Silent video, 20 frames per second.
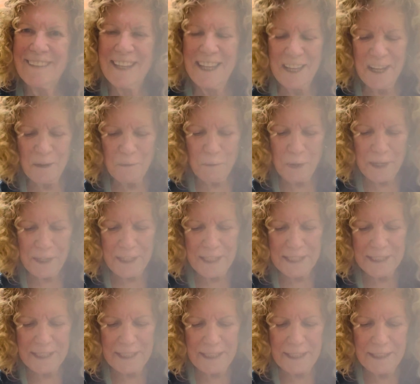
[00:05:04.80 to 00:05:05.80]
When
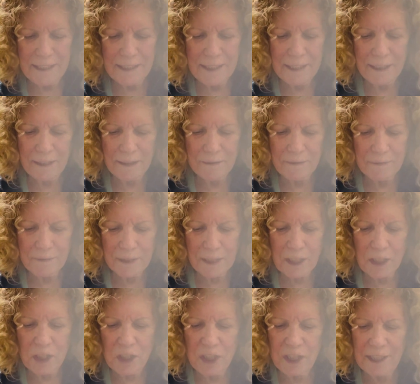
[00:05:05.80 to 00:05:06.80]
this is
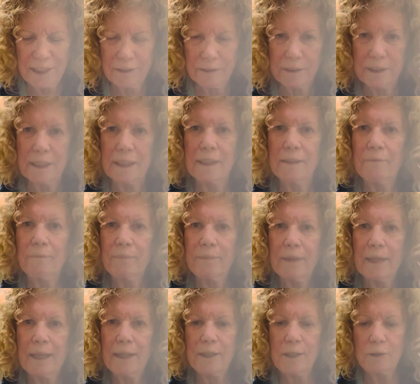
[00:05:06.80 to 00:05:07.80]
congealed,
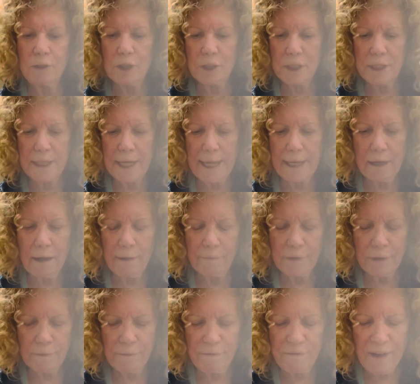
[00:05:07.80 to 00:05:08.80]
you just take off
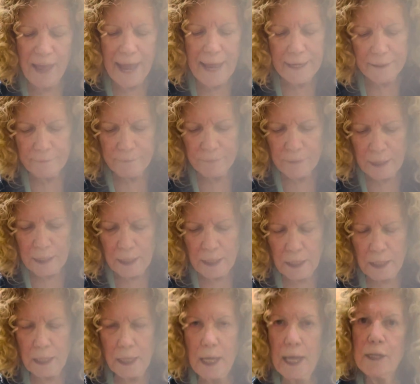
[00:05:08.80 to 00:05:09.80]
the fat
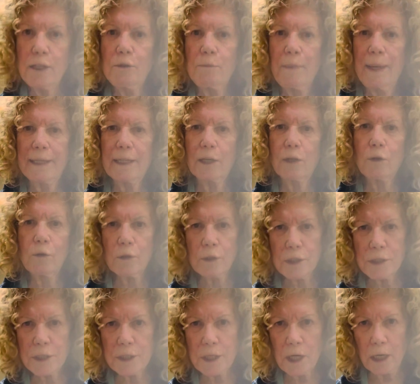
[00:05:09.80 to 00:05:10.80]
and you make a
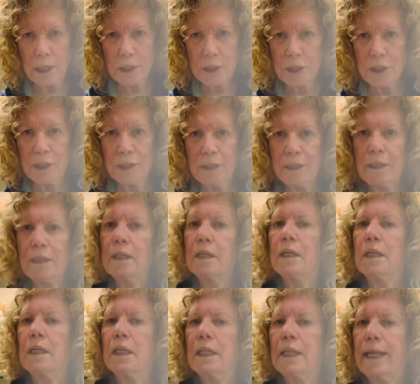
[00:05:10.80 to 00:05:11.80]
cornstarch,
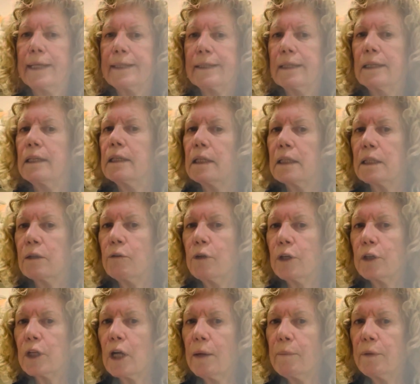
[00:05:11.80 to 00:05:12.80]
like a
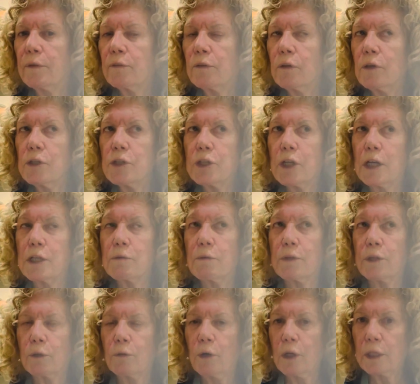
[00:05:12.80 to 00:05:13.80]
1/4 cup of cornstarch with
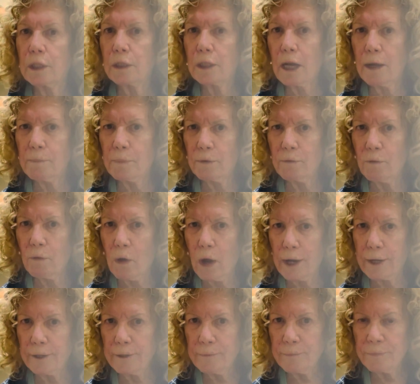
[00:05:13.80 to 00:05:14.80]
a 1/4 cup of
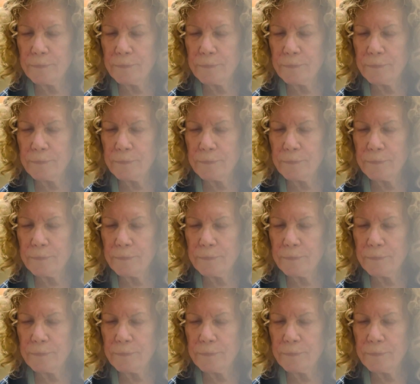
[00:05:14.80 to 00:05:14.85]
water,